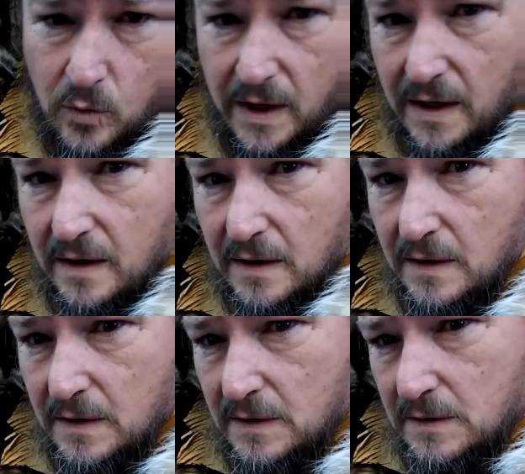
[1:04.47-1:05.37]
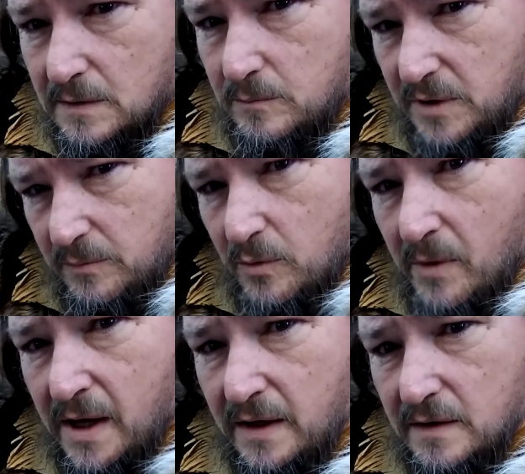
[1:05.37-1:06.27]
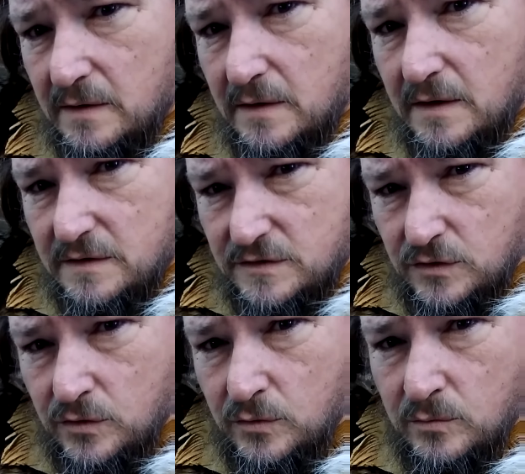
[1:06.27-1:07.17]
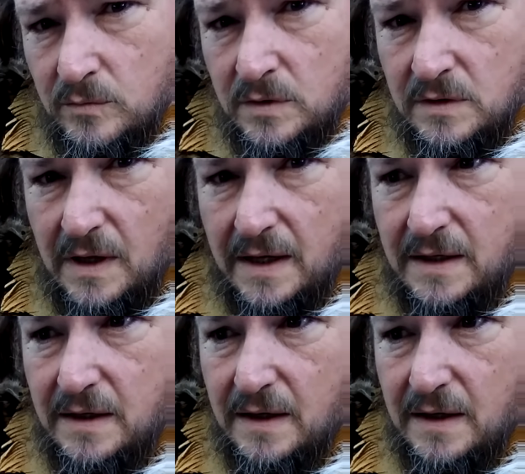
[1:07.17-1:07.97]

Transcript: way people might assume, like